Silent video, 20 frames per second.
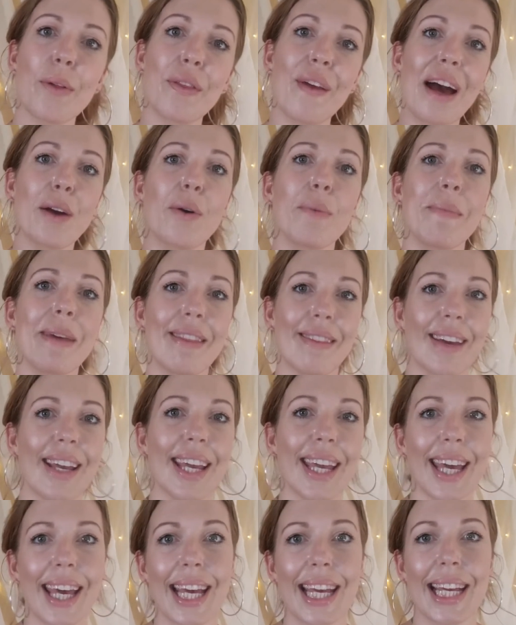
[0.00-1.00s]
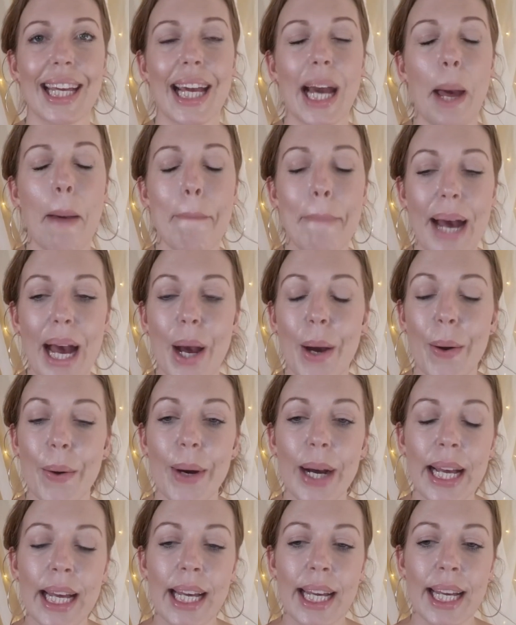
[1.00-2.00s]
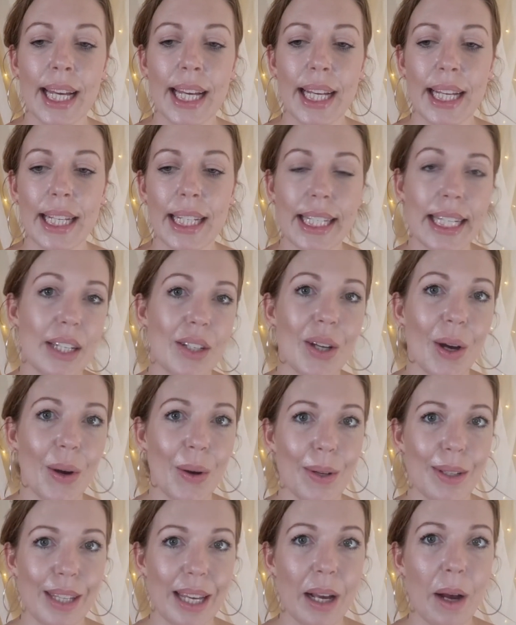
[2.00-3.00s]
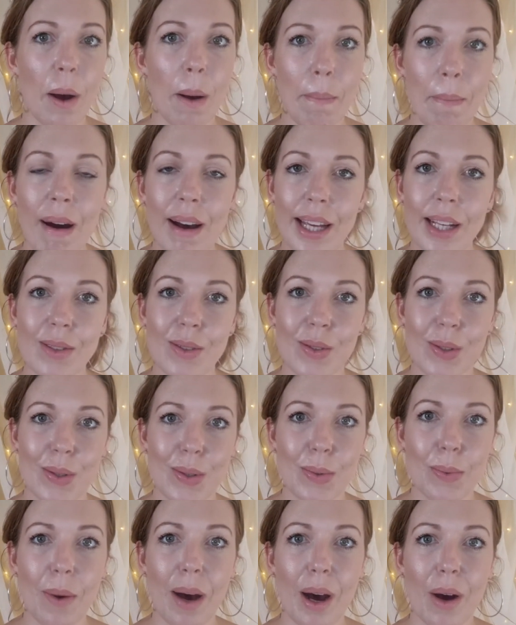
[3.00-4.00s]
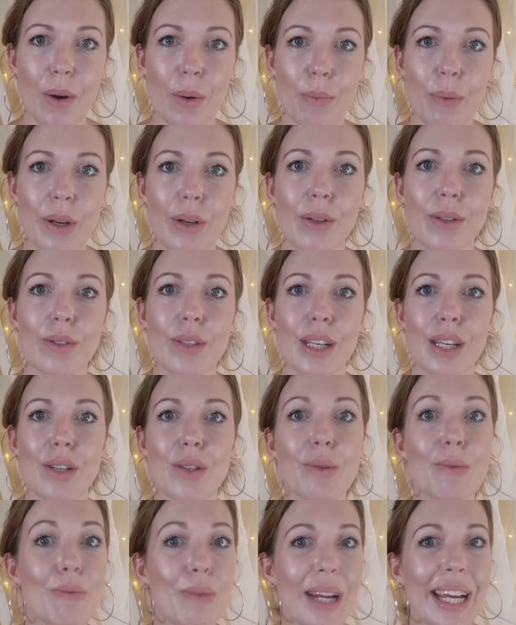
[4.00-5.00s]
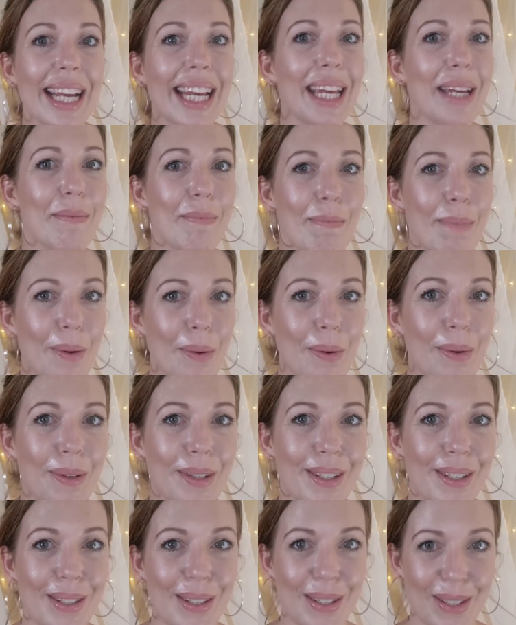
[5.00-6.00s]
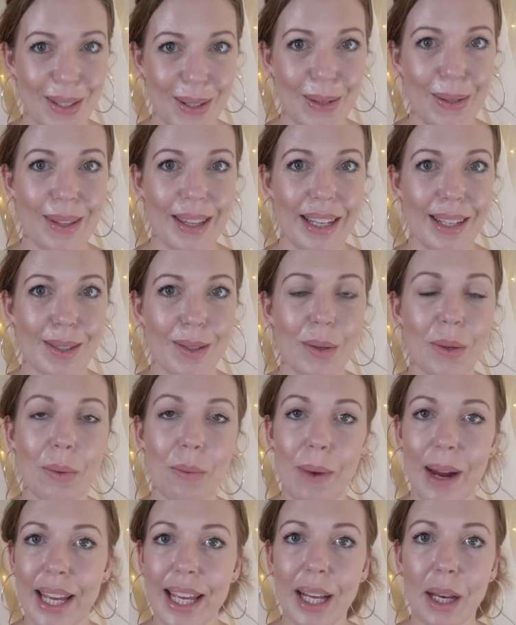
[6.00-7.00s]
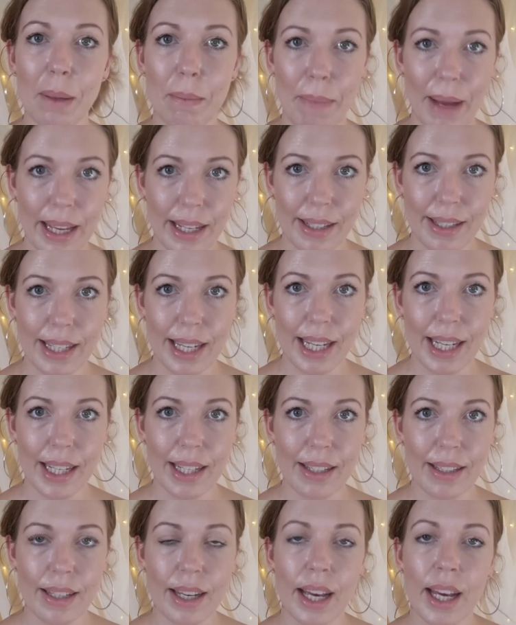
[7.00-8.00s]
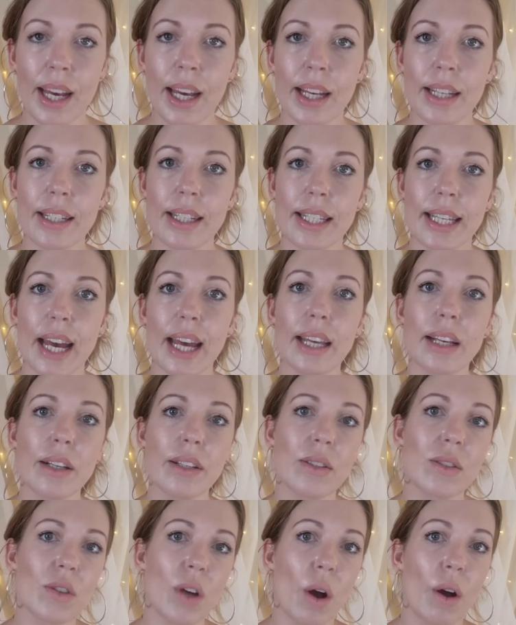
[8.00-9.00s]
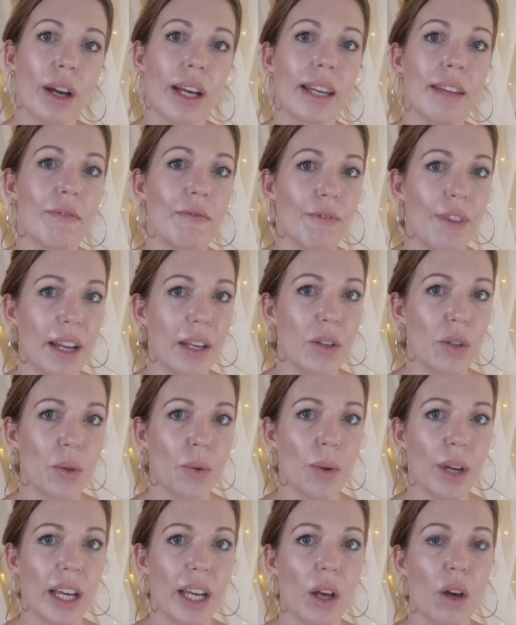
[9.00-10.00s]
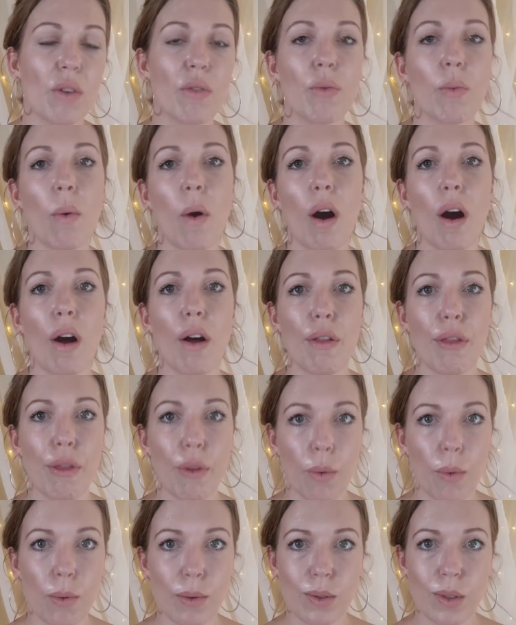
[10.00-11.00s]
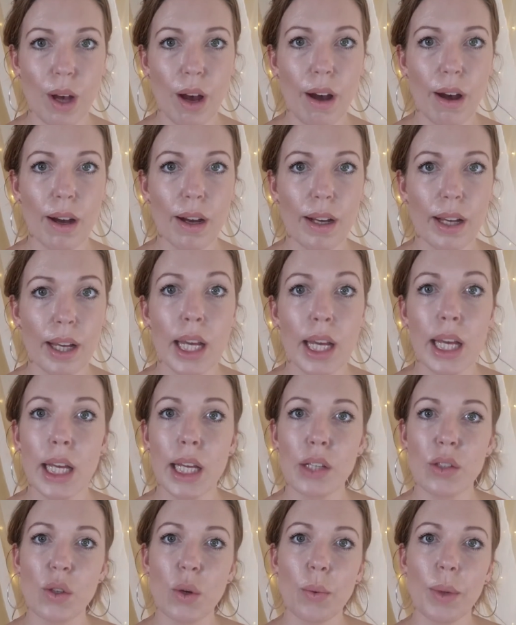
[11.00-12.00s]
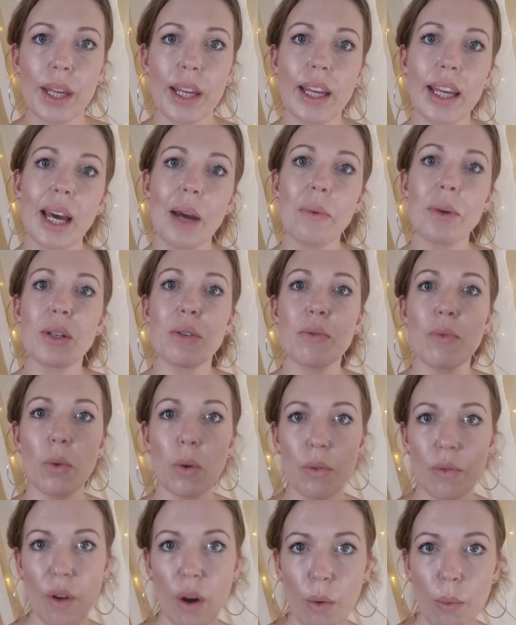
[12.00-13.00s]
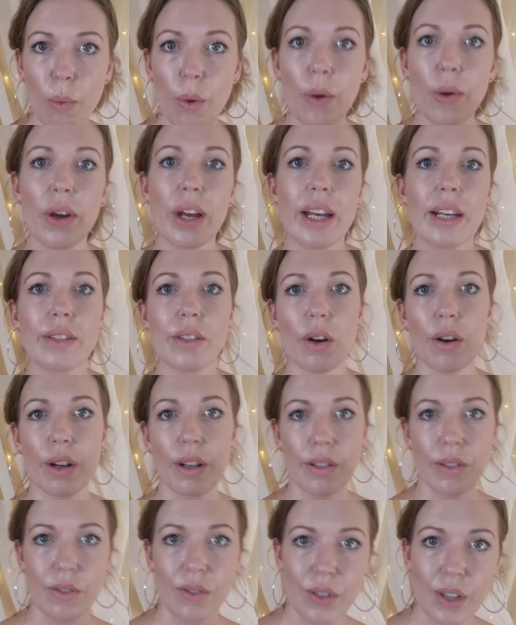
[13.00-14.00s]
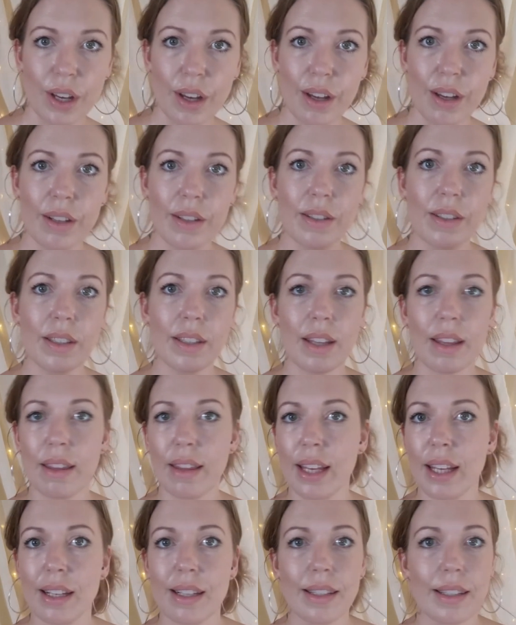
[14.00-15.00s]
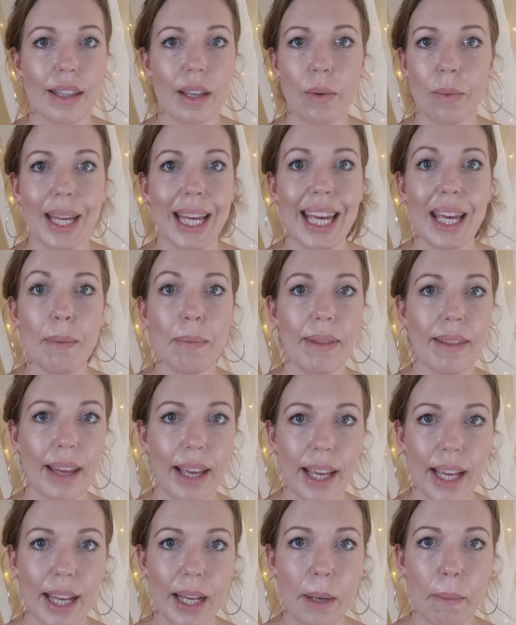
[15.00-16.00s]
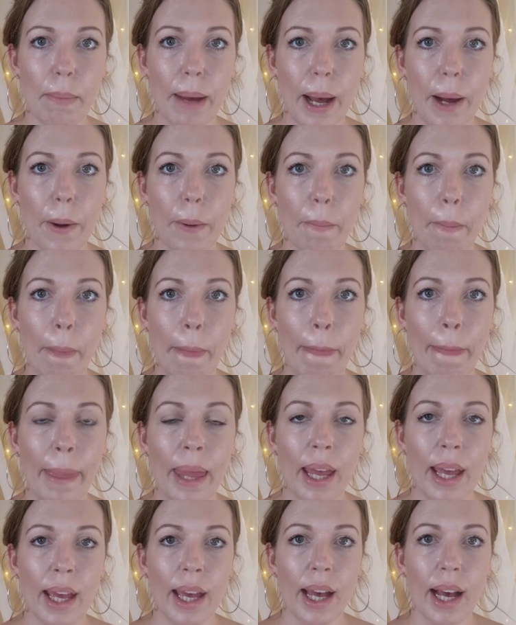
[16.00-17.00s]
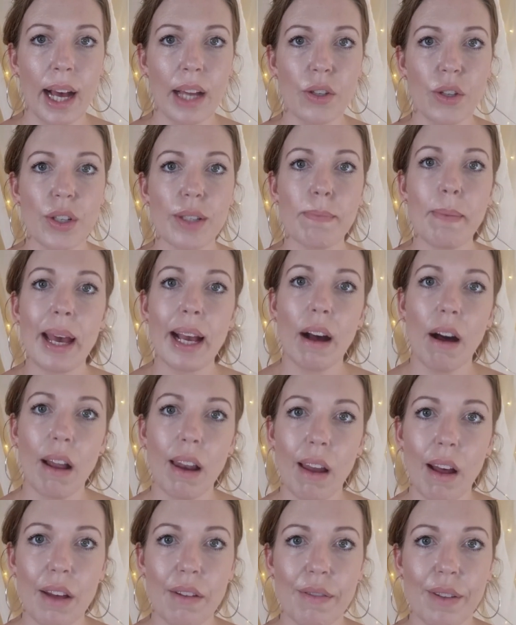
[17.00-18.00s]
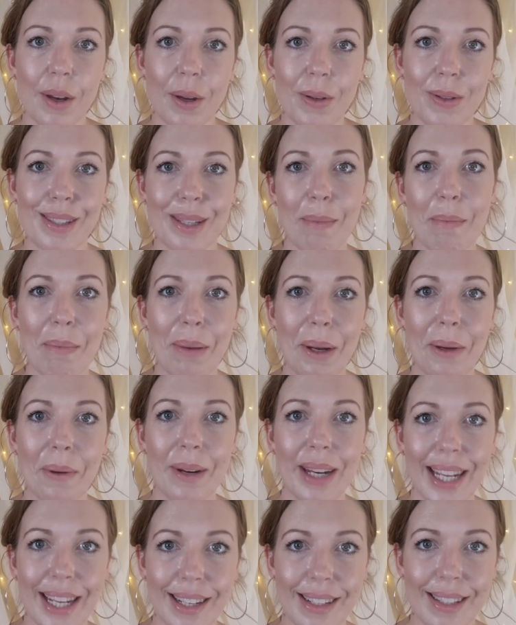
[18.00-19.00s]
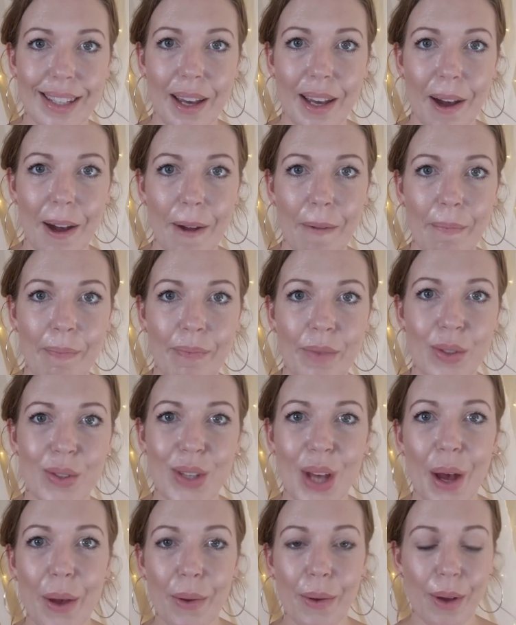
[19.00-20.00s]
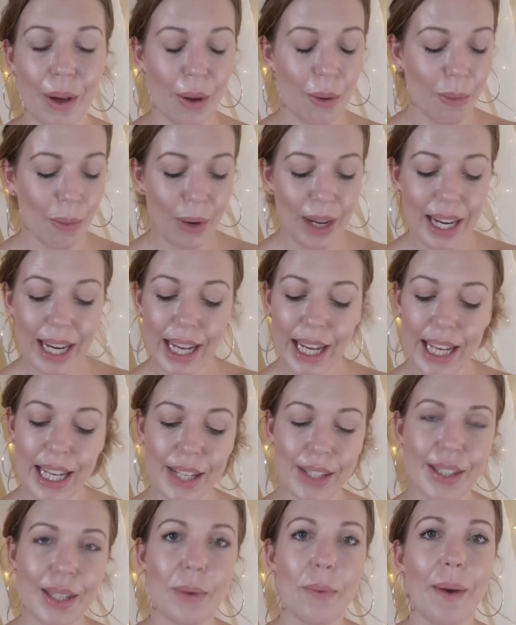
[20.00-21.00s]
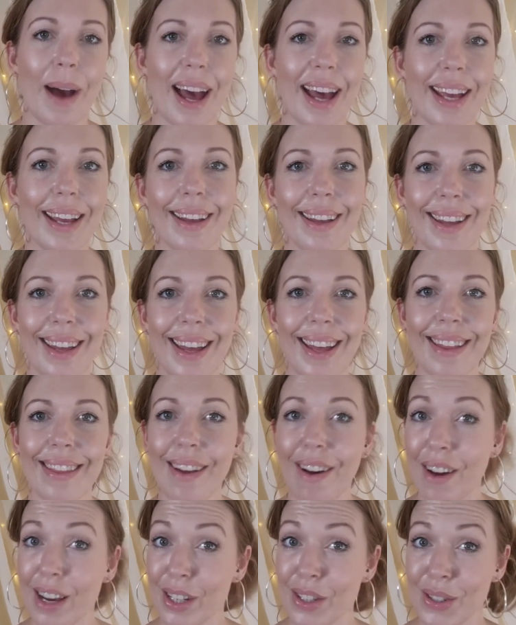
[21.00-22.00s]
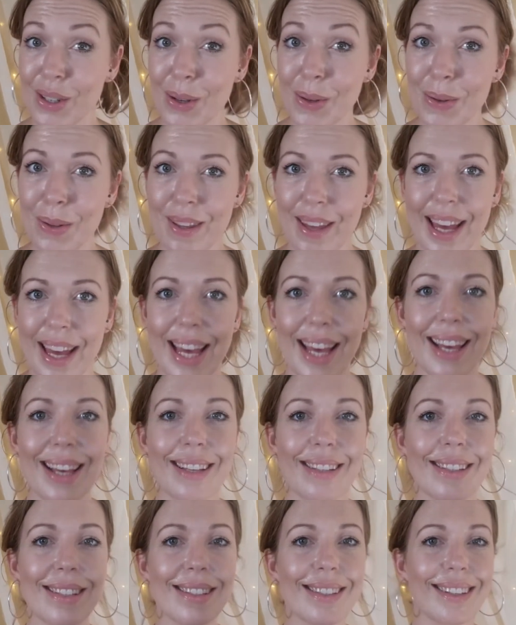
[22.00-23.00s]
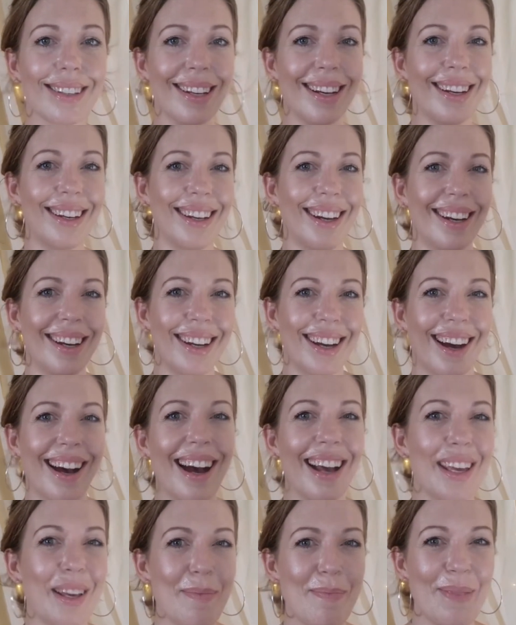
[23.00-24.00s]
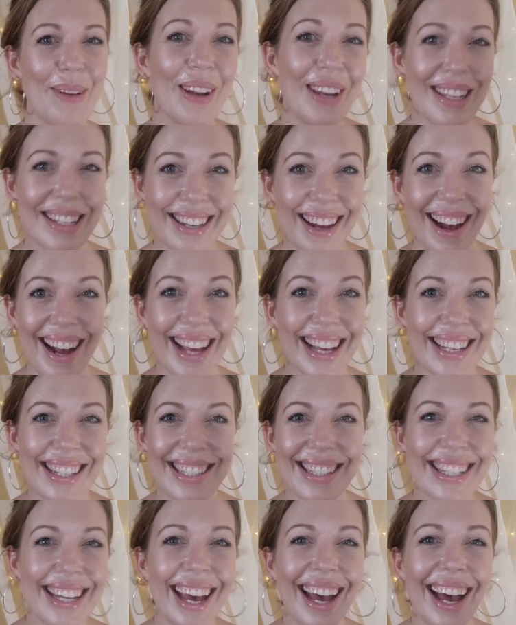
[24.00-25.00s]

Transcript: that got me thinking about detoxing our minds as well, because it's really important to do this on a regular basis, to take stock and inventory of what our thoughts are, so we can get rid of all of our worries, our concerns, things that we keep thinking about, and just make our life a lot simpler and easier. So a really easy way that I do this, I apologise,